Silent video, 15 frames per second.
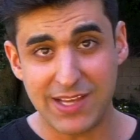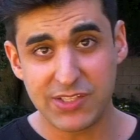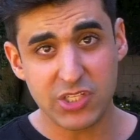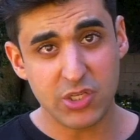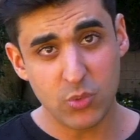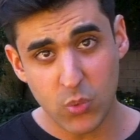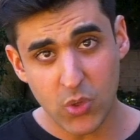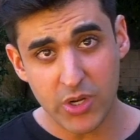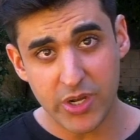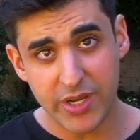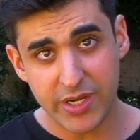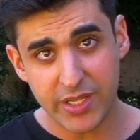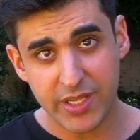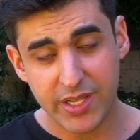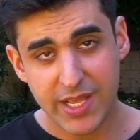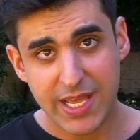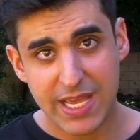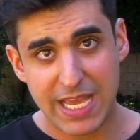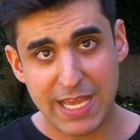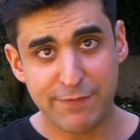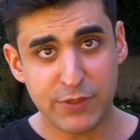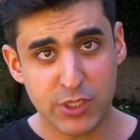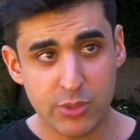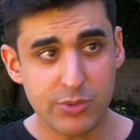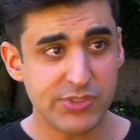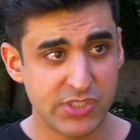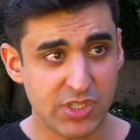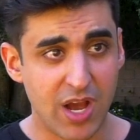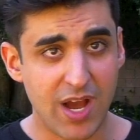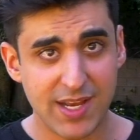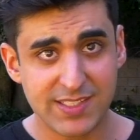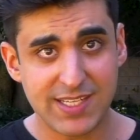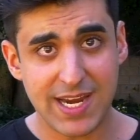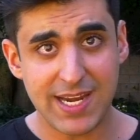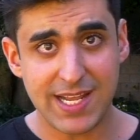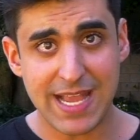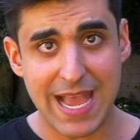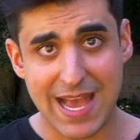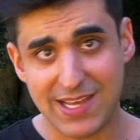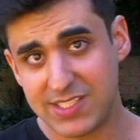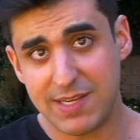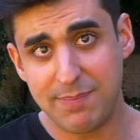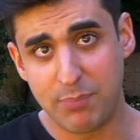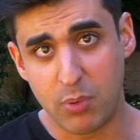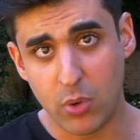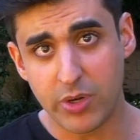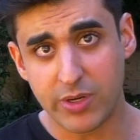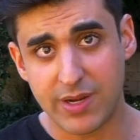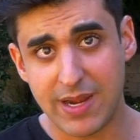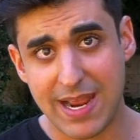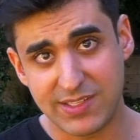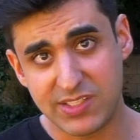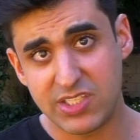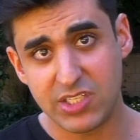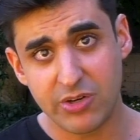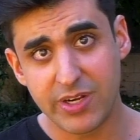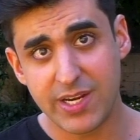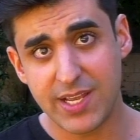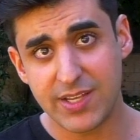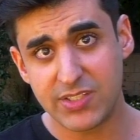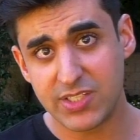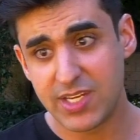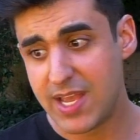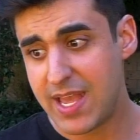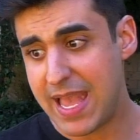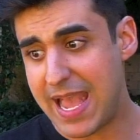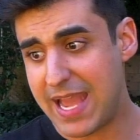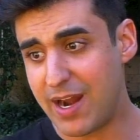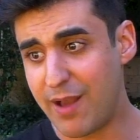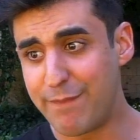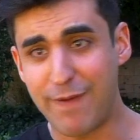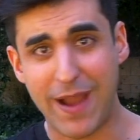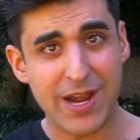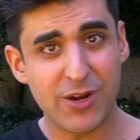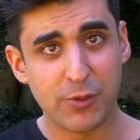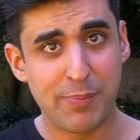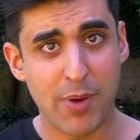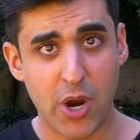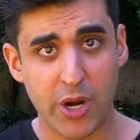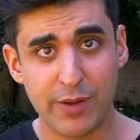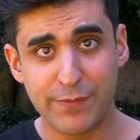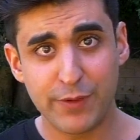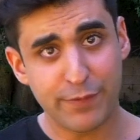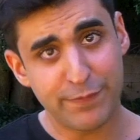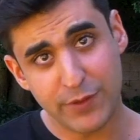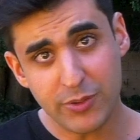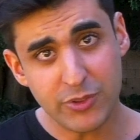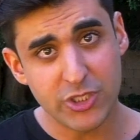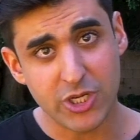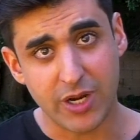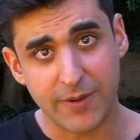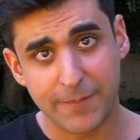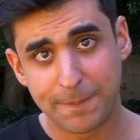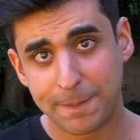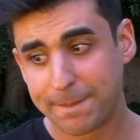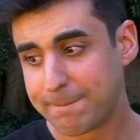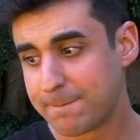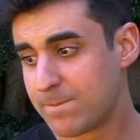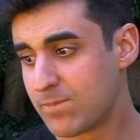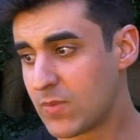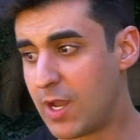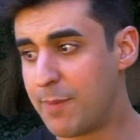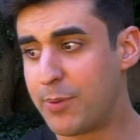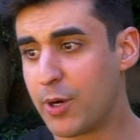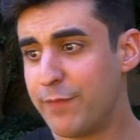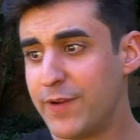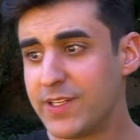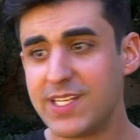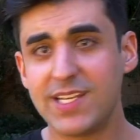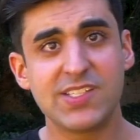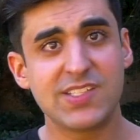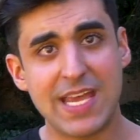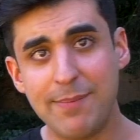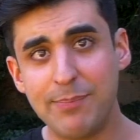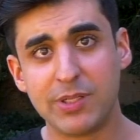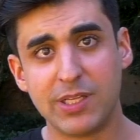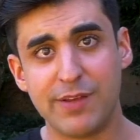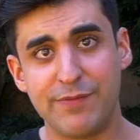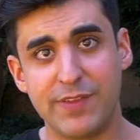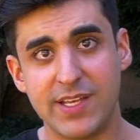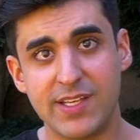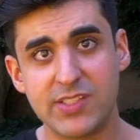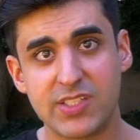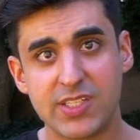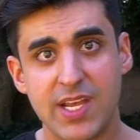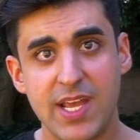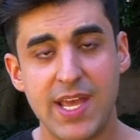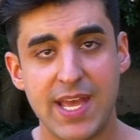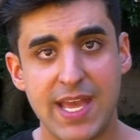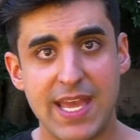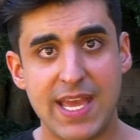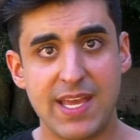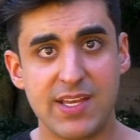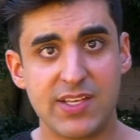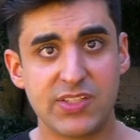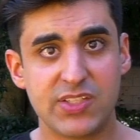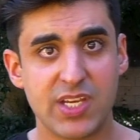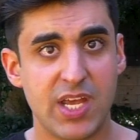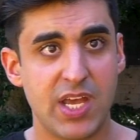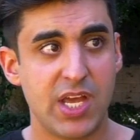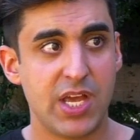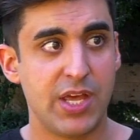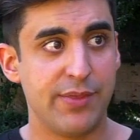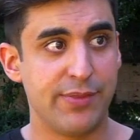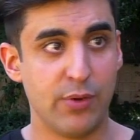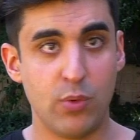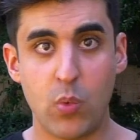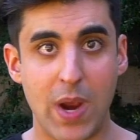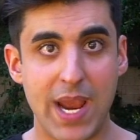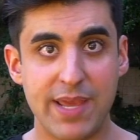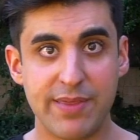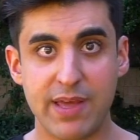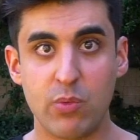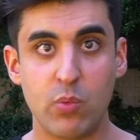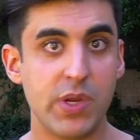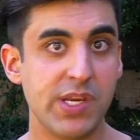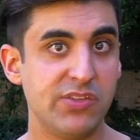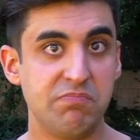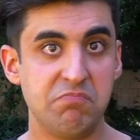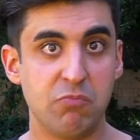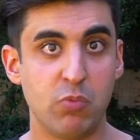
as you would if you saw dating as important and serious and a vital part of your future. A perfect example of this is the way that we